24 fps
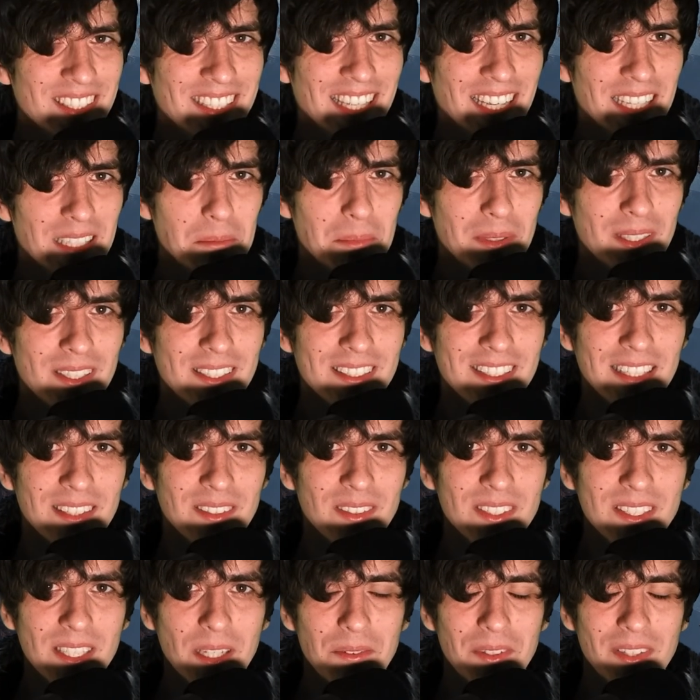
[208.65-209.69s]
a guess because I
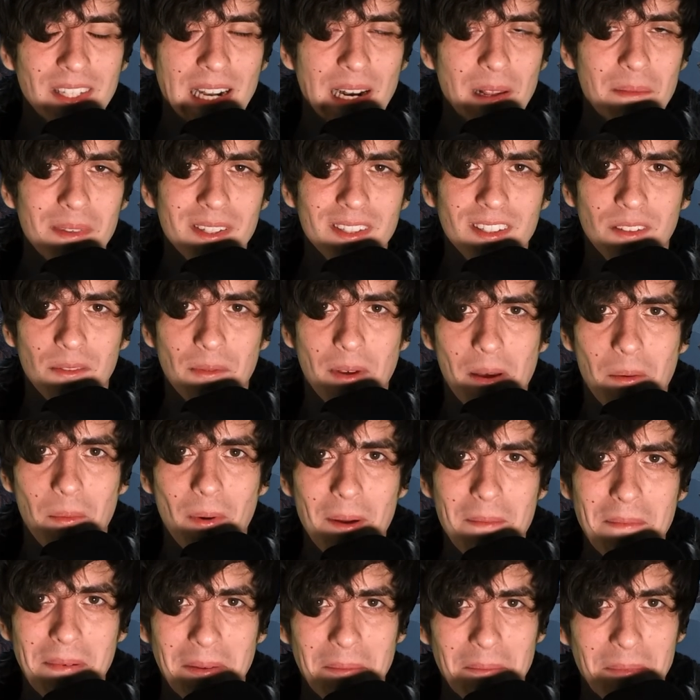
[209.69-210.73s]
don't have an element on my
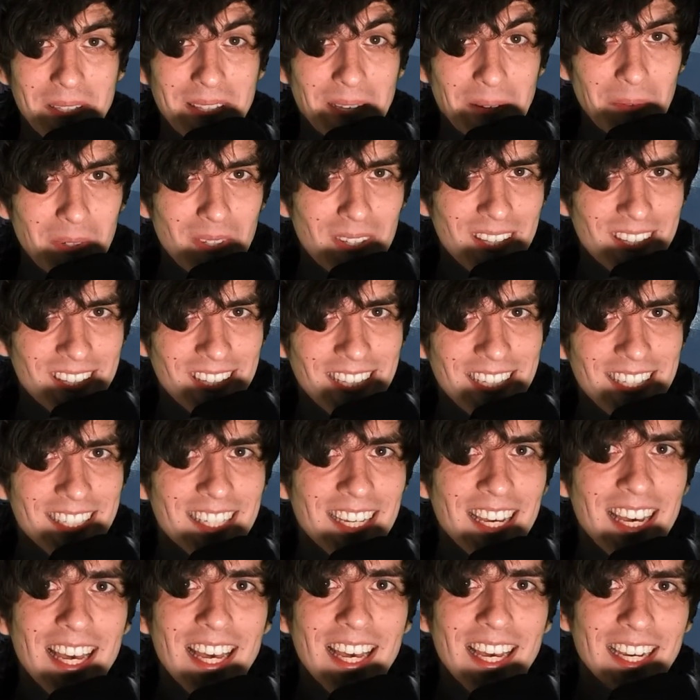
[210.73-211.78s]
weapon, but I would think
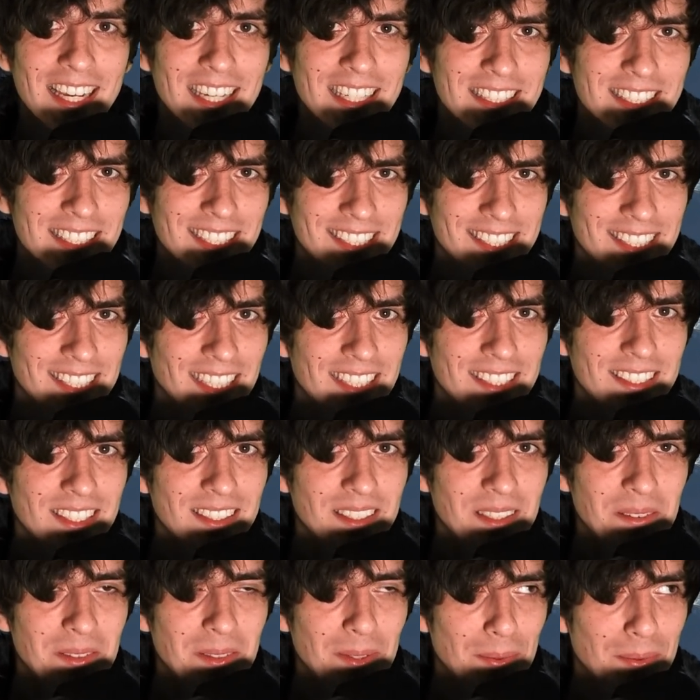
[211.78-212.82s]
it is
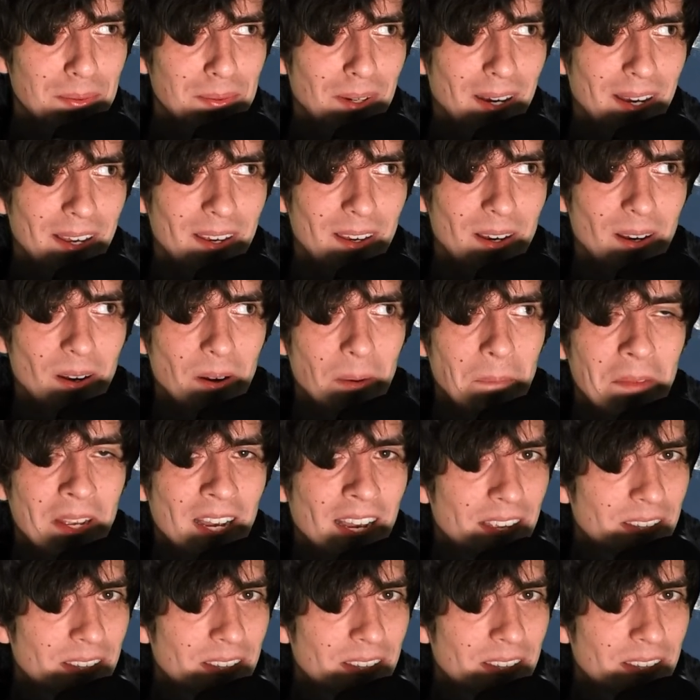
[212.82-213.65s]
sensitive to fire.